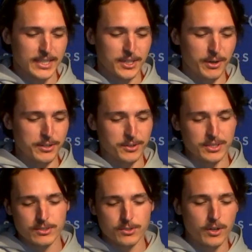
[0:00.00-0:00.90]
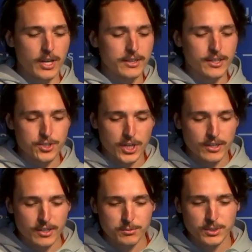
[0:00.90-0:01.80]
All right, so this is sort of like the
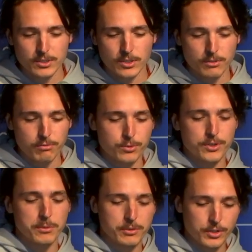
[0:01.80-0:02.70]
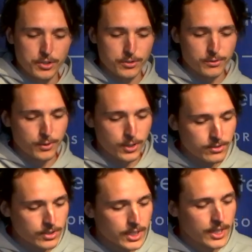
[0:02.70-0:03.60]
agenda. We'll go through some definitions first.